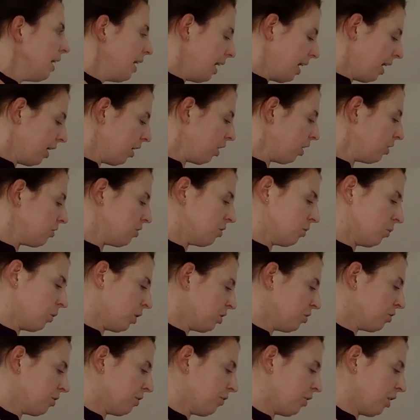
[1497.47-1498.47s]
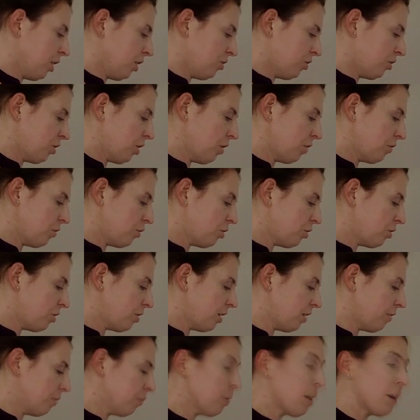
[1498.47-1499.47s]
And it also works in reverse. So
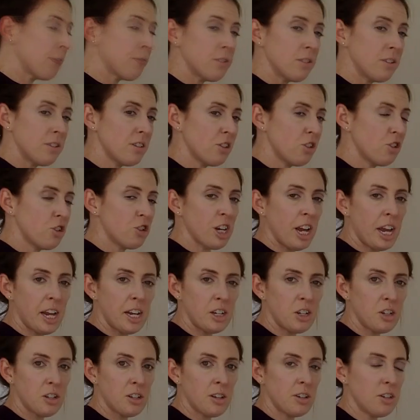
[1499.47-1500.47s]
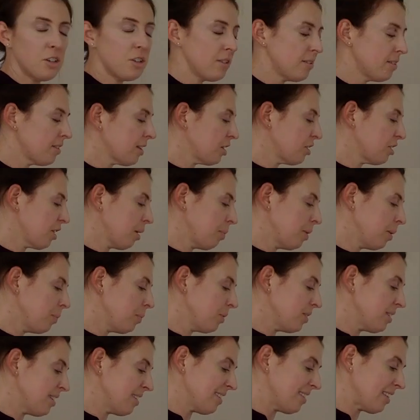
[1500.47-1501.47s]
if preferences change such that
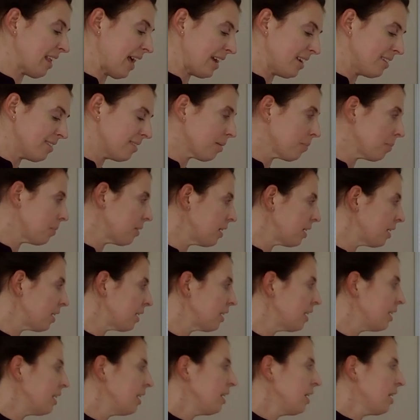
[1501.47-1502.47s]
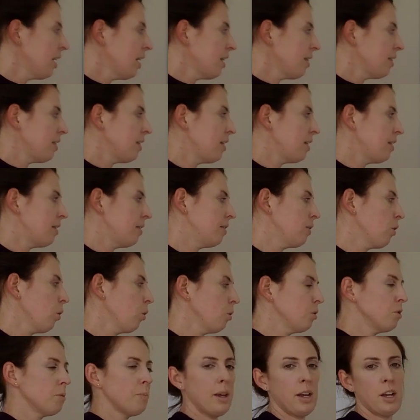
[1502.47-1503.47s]
people dislike something, then the
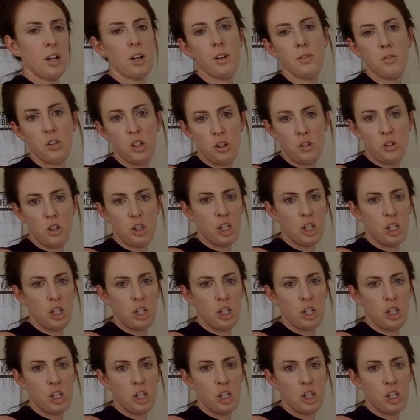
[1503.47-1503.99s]
whole demand curve just